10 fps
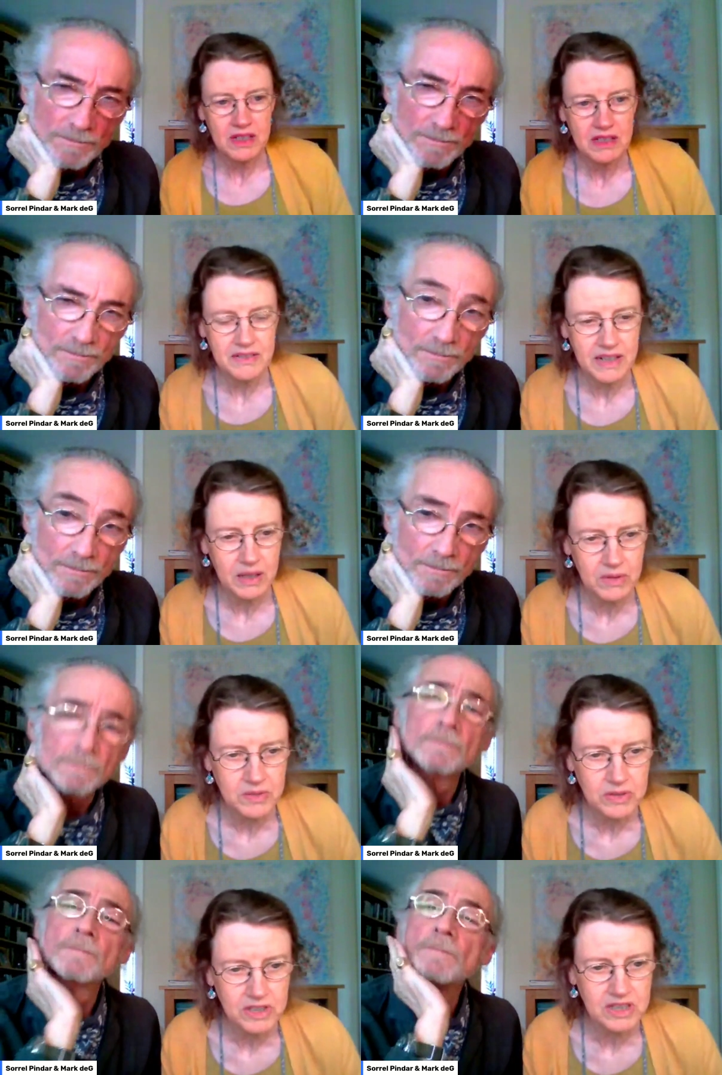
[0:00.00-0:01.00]
Speaker 1: anyone else, if
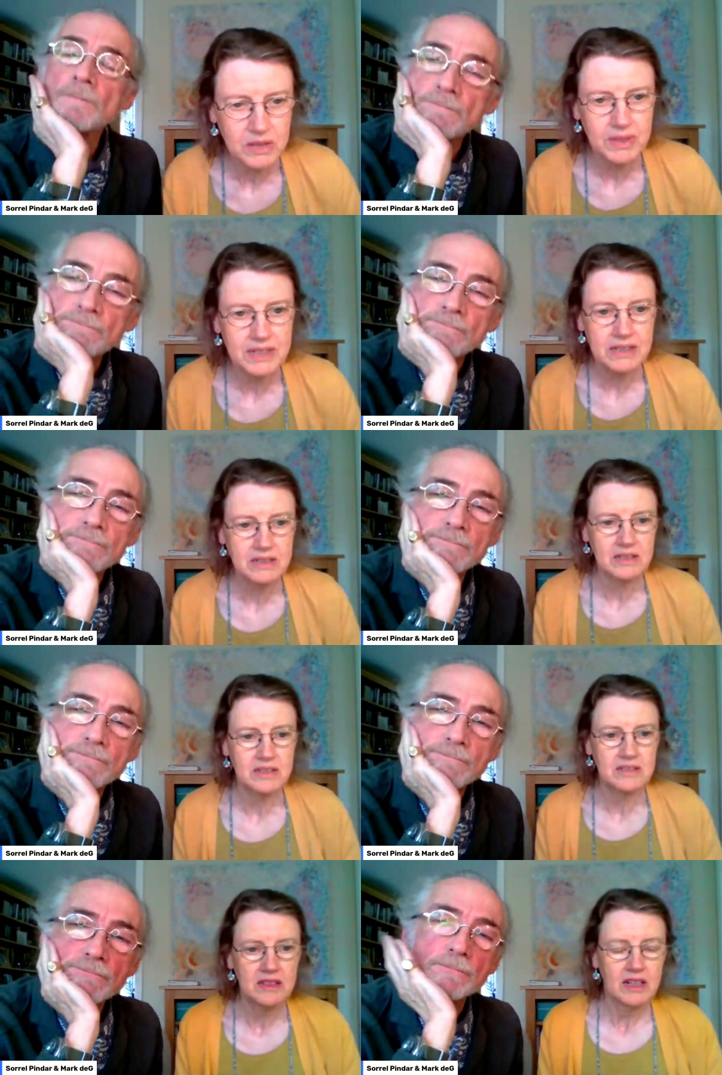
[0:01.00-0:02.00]
anyone's watching, please let us
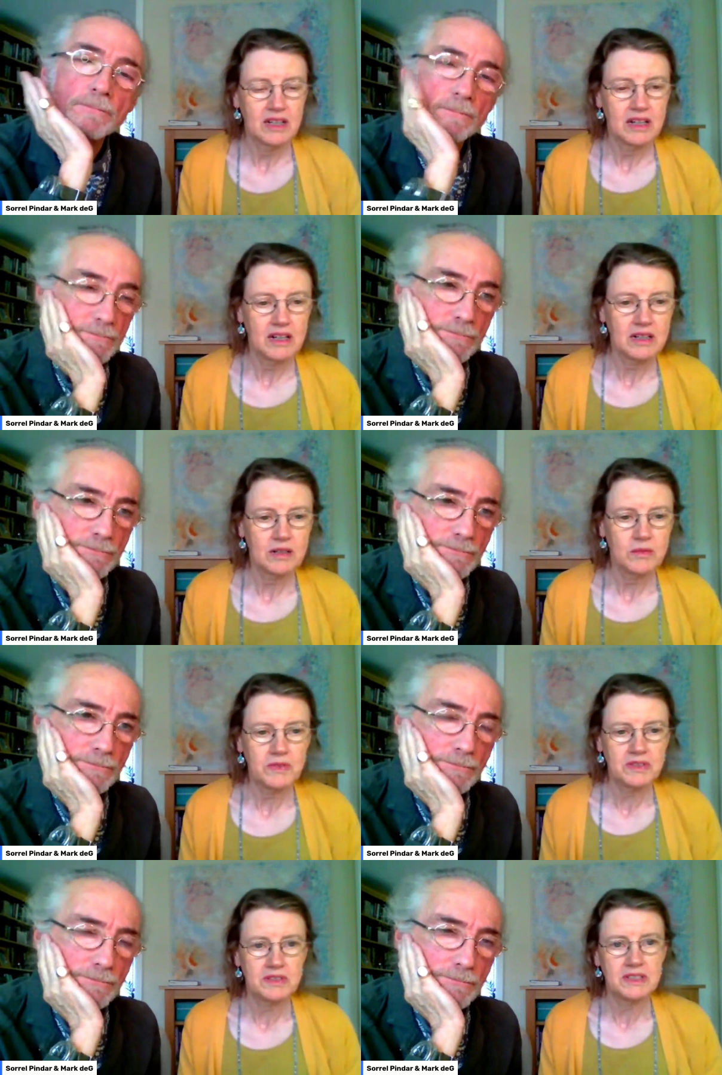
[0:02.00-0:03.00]
know.
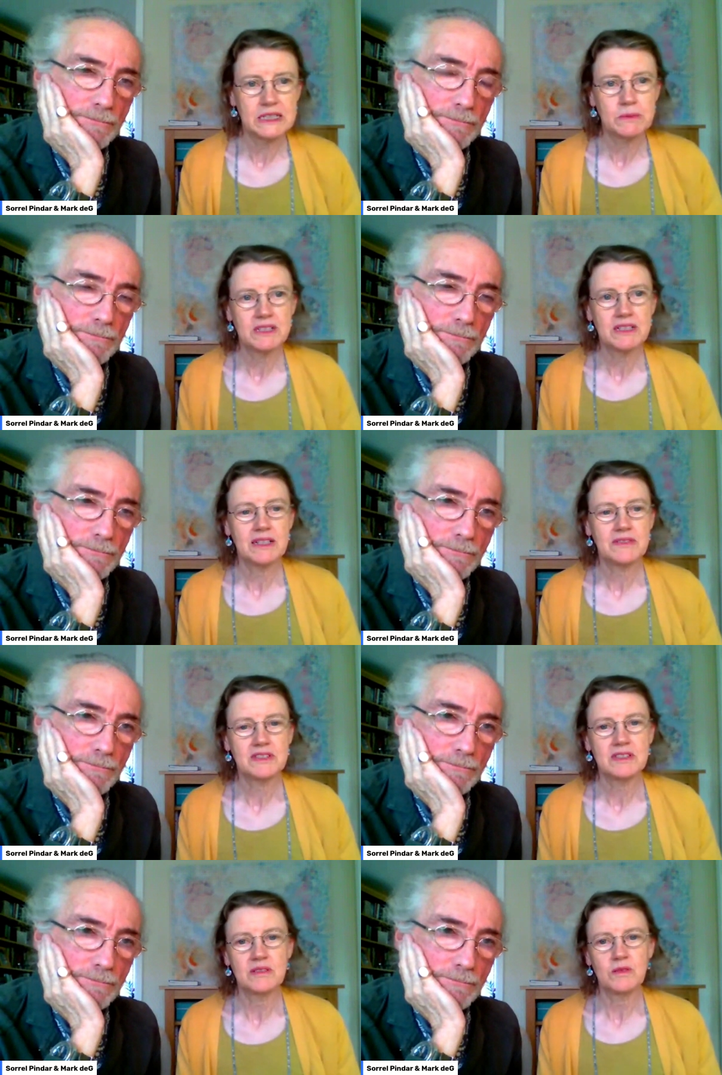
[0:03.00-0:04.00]
Um, we've got six minutes
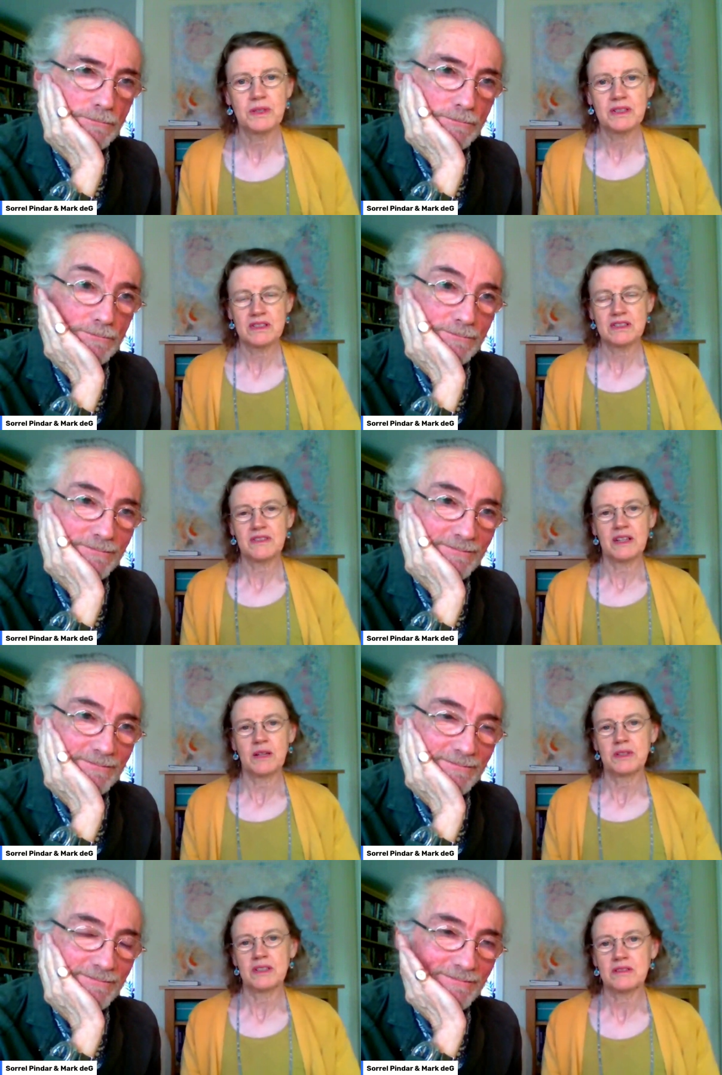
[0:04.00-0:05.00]
left, so it would be nice if
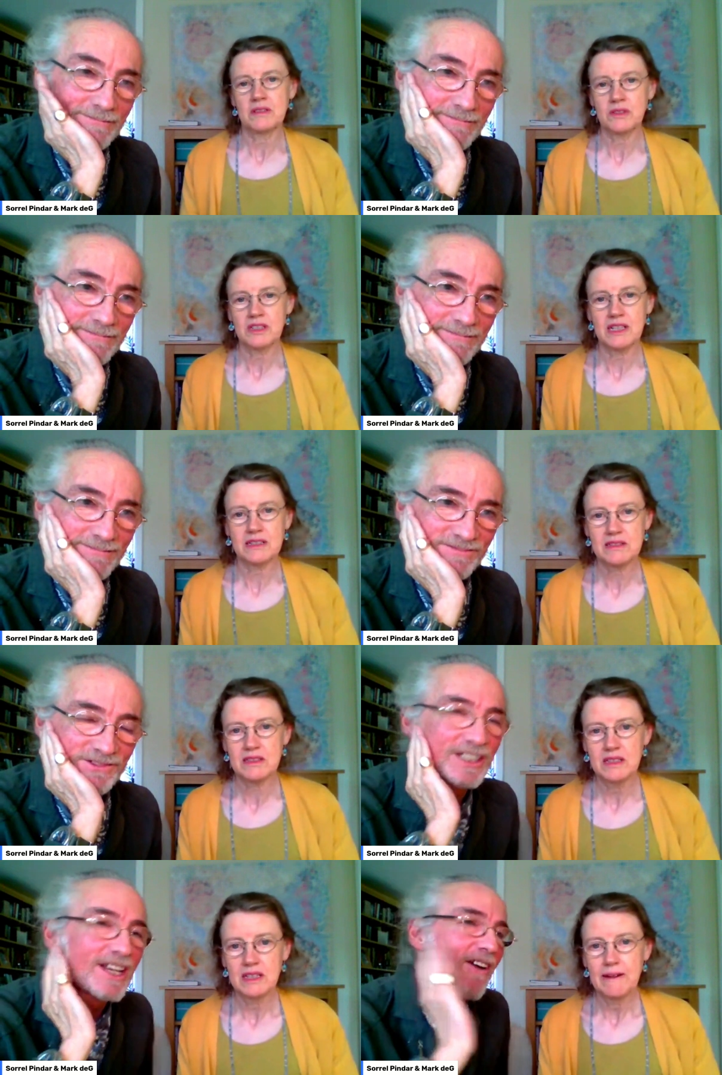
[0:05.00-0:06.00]
anybody else is watching
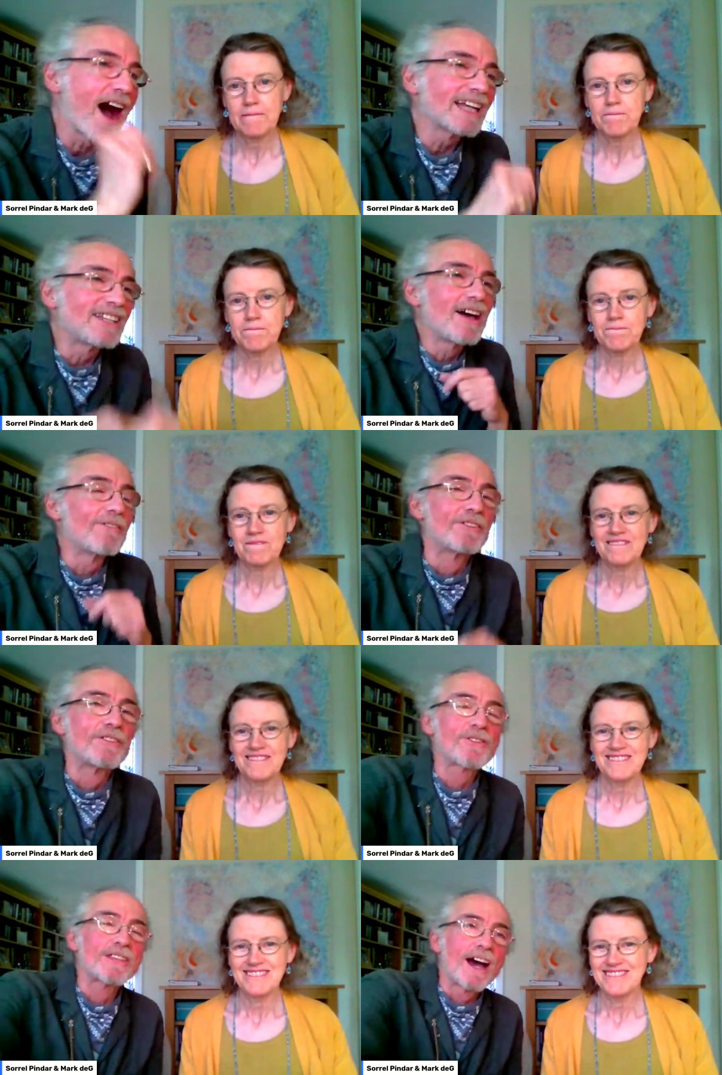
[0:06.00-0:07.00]
us.
Speaker 2: Do you know, I love
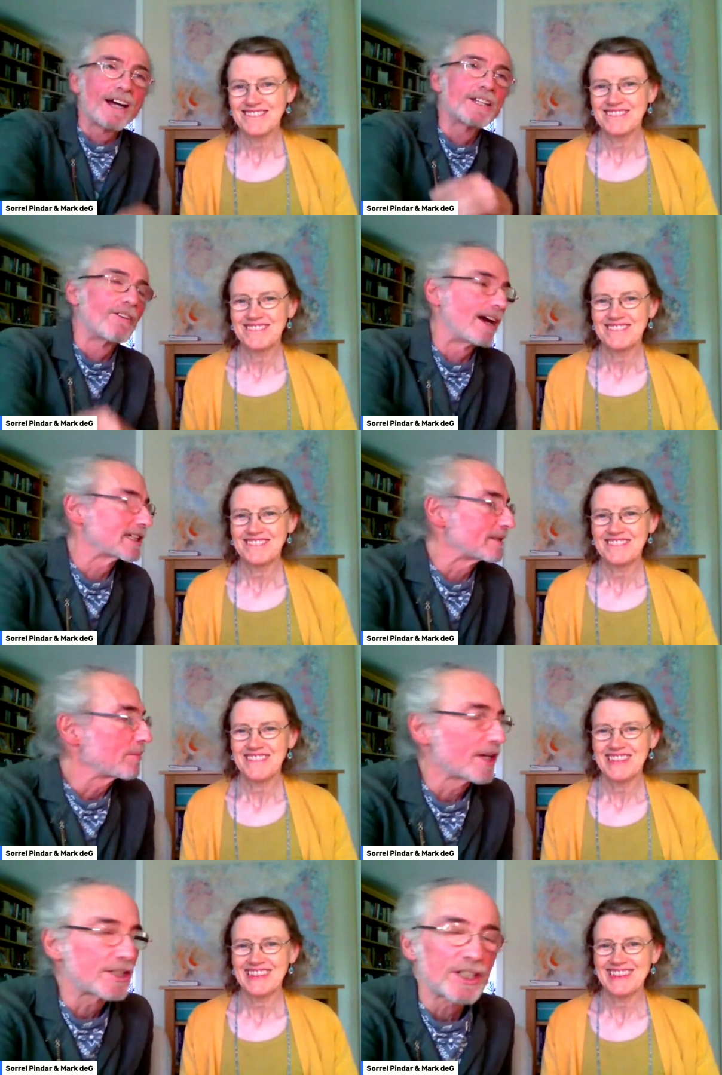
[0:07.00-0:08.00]
the, the idea of
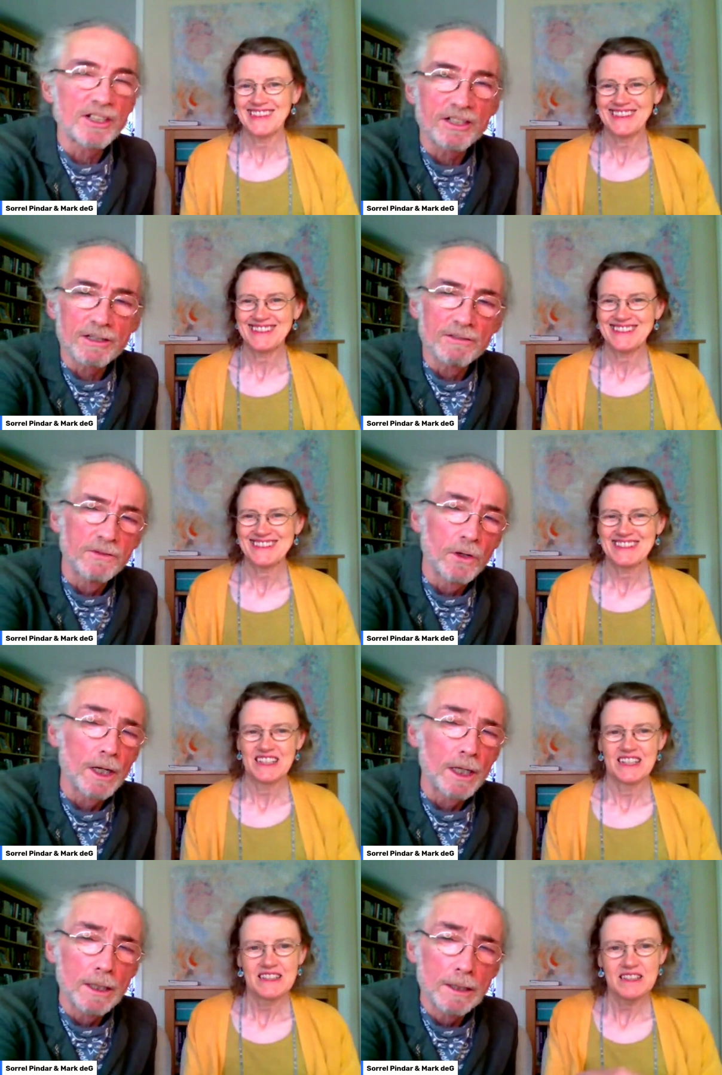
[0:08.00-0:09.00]
actually pitching into the
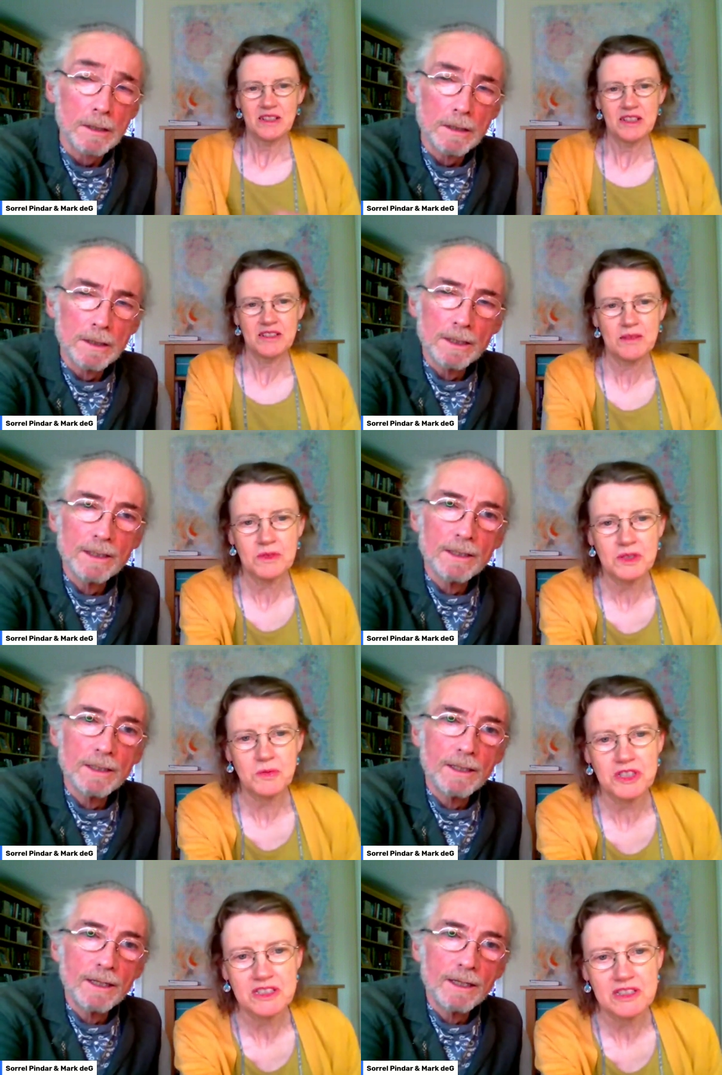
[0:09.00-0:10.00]
void.
Speaker 1: You know, someone's
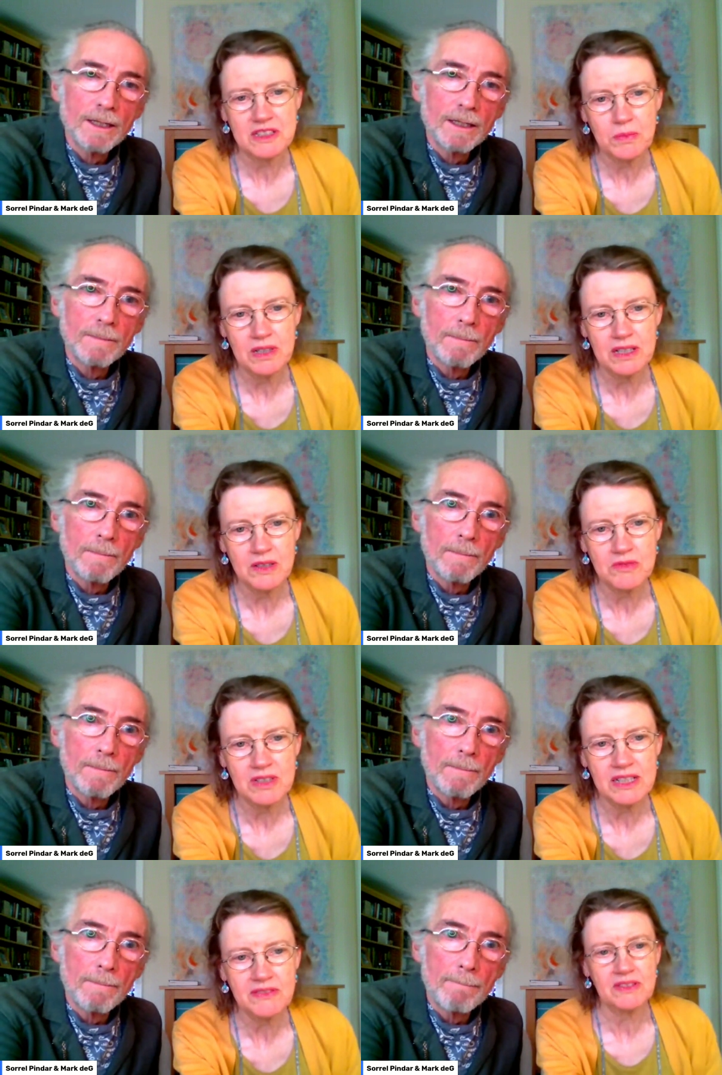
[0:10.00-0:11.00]
watching us because they put a little
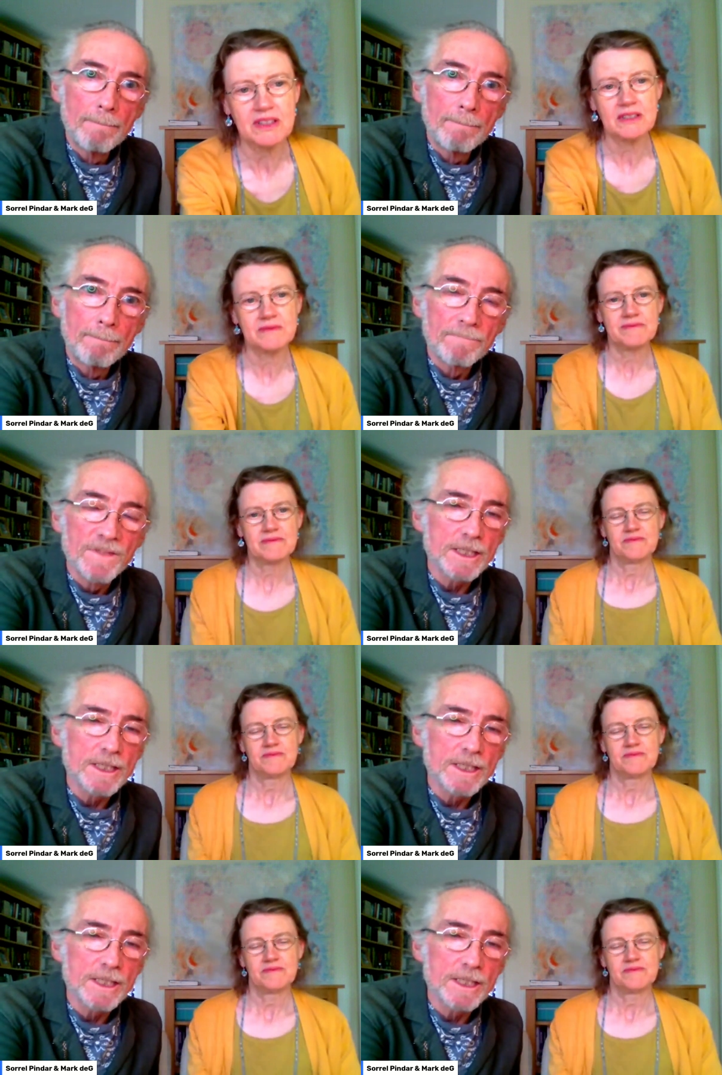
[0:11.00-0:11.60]
leaf
Speaker 2: there.